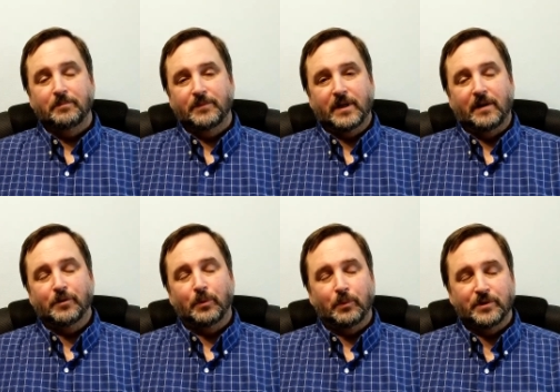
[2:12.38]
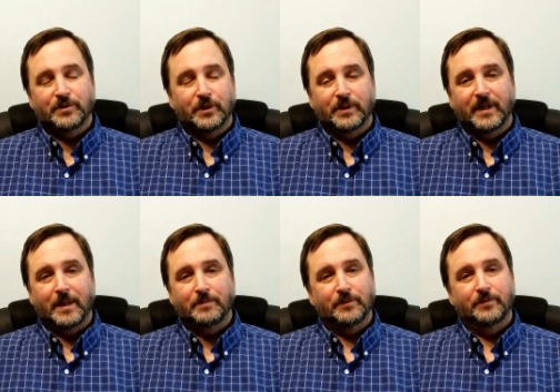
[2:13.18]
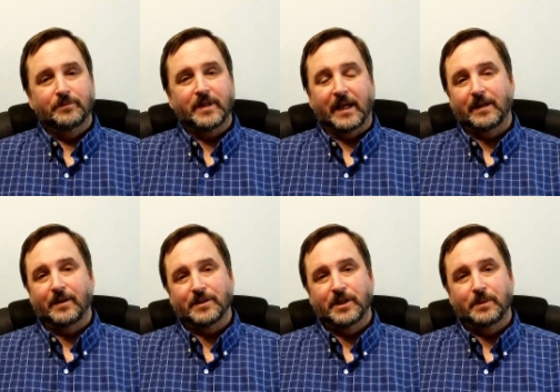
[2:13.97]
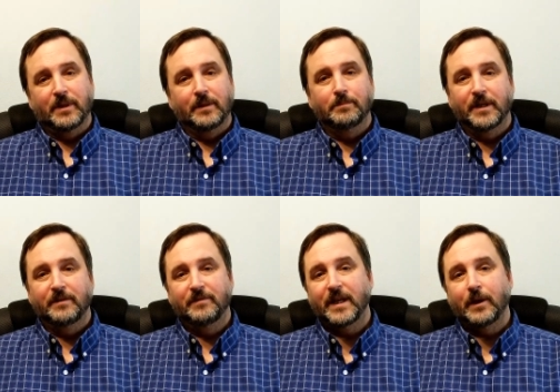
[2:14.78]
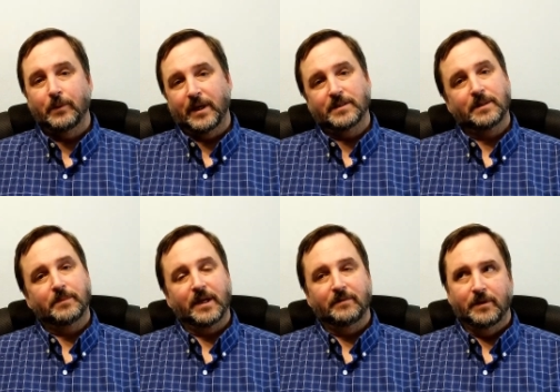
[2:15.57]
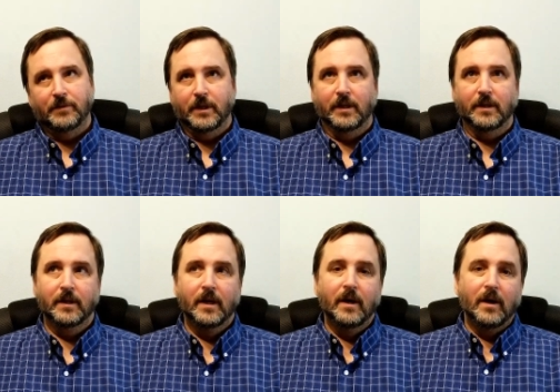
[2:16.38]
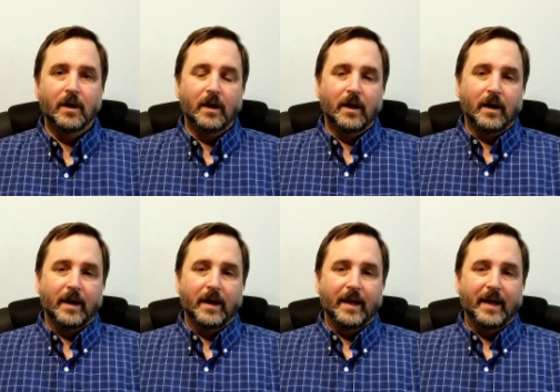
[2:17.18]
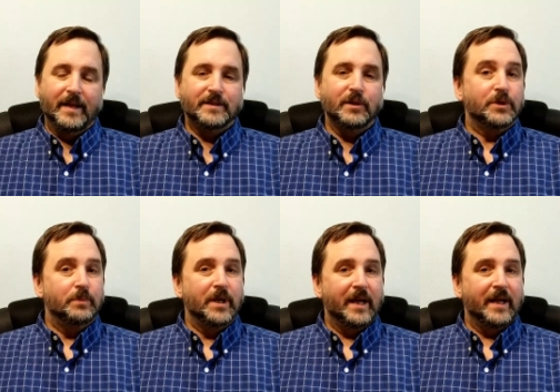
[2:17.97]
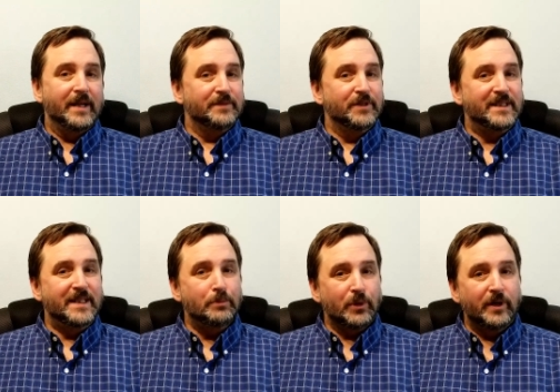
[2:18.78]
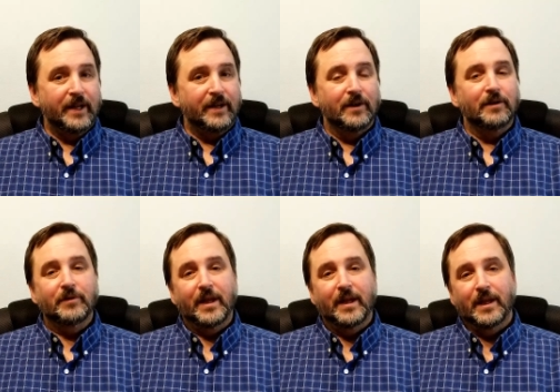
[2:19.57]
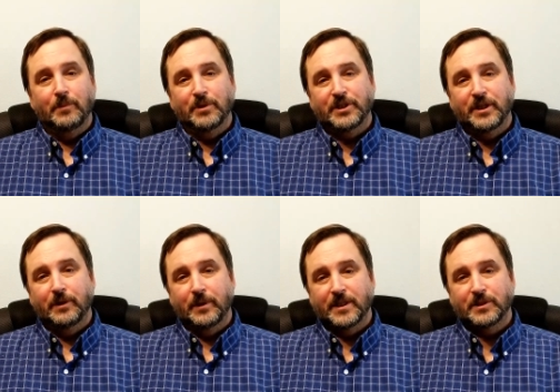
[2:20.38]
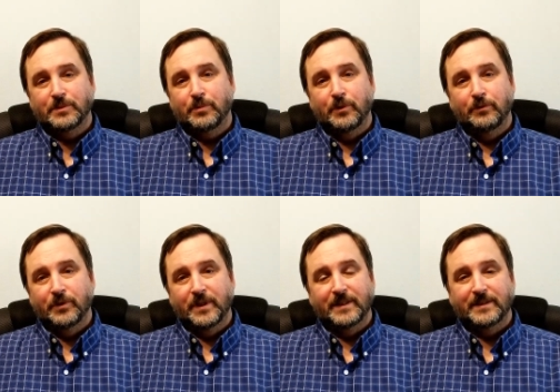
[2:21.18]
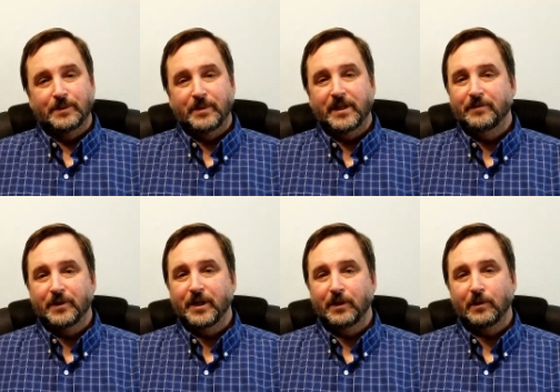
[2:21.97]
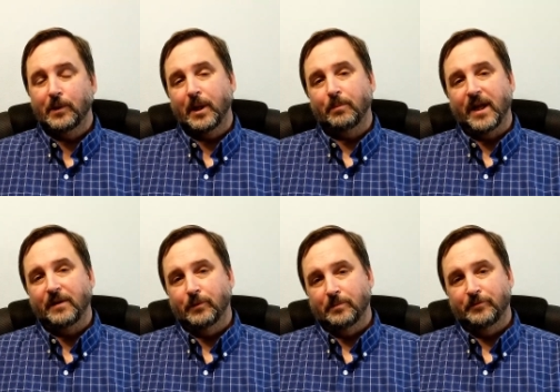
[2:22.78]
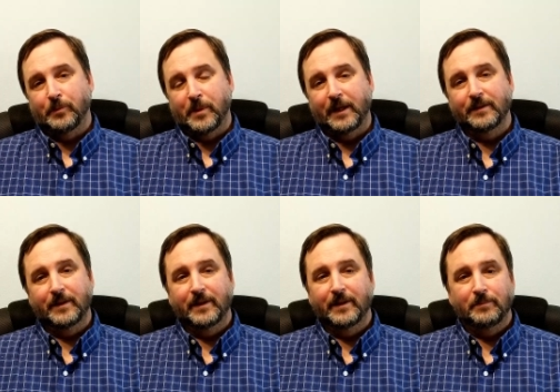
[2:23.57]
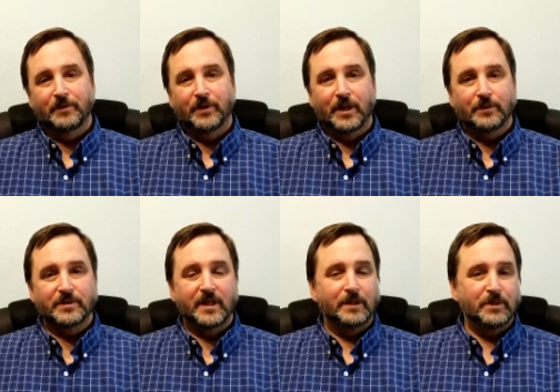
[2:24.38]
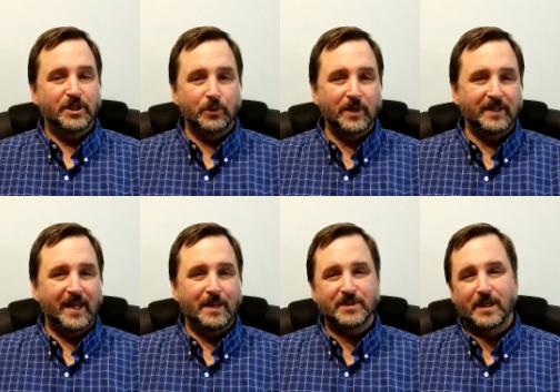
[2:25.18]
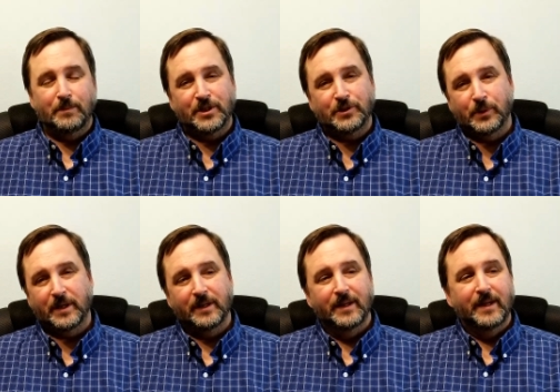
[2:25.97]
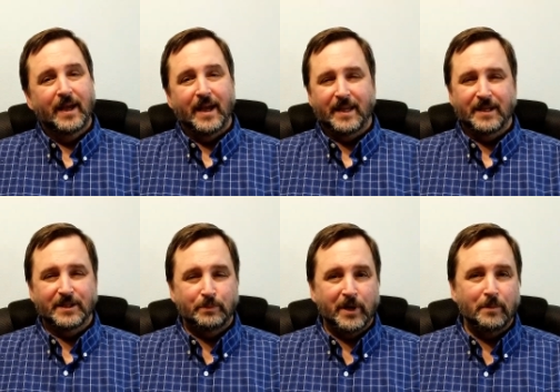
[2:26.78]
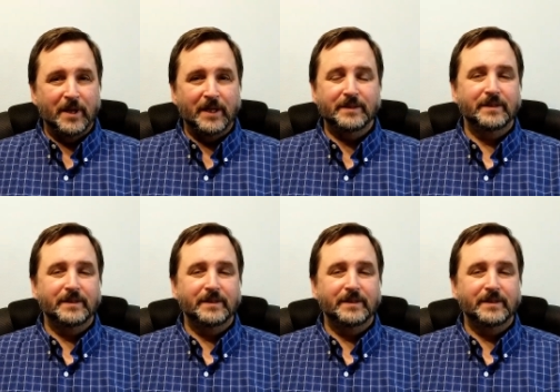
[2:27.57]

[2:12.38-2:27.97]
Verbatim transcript: comfortable with certain types of technology, but videoing is something I've never done. And so it's been a kind of a steep learning curve, and Bushido has proven to be a very good learning platform for me. The videos tend to be short, the games tend to be short. I can experiment.